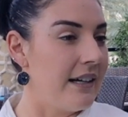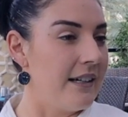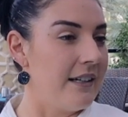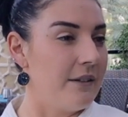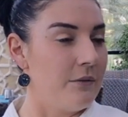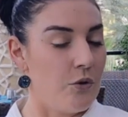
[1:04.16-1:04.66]

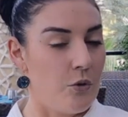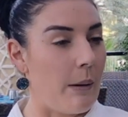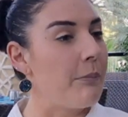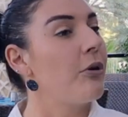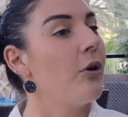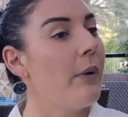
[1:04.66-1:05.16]
uh, you
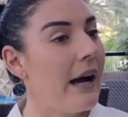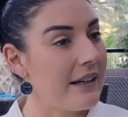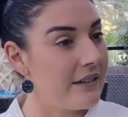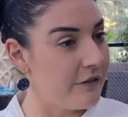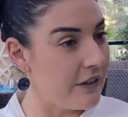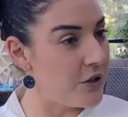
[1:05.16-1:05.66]
are
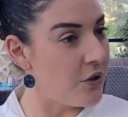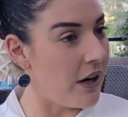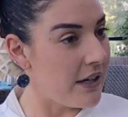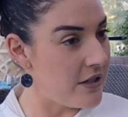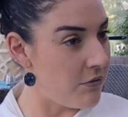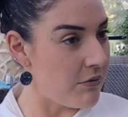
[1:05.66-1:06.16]
proactively
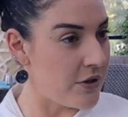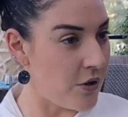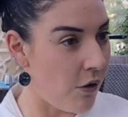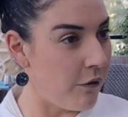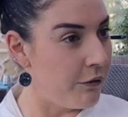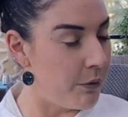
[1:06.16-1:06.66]
trying to
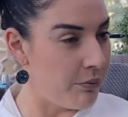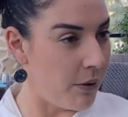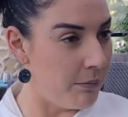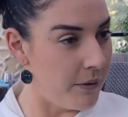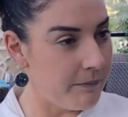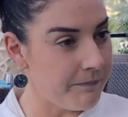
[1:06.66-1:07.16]
resolve the
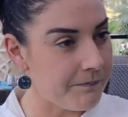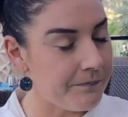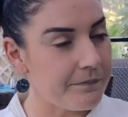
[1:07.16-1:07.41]
problem.